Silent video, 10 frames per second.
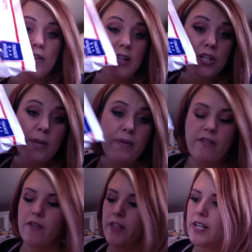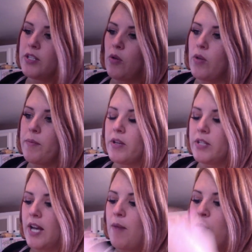the shipping for this only because
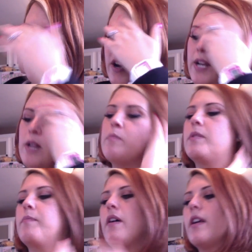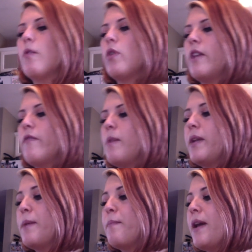I got more items, but it would have even
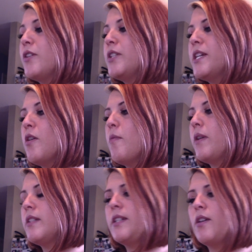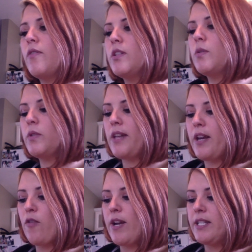been a better deal. But still, this was like
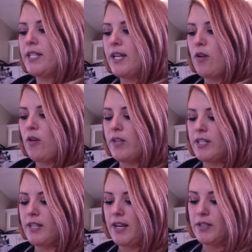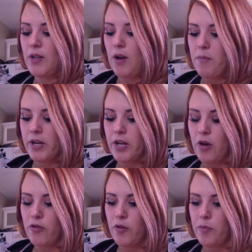great to get all these things. So I'm going to go
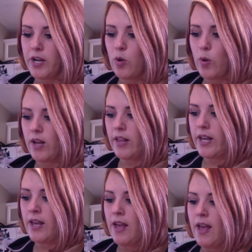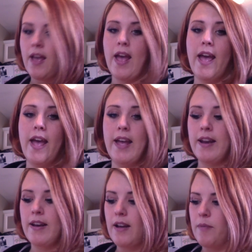through pretty quickly, and I'm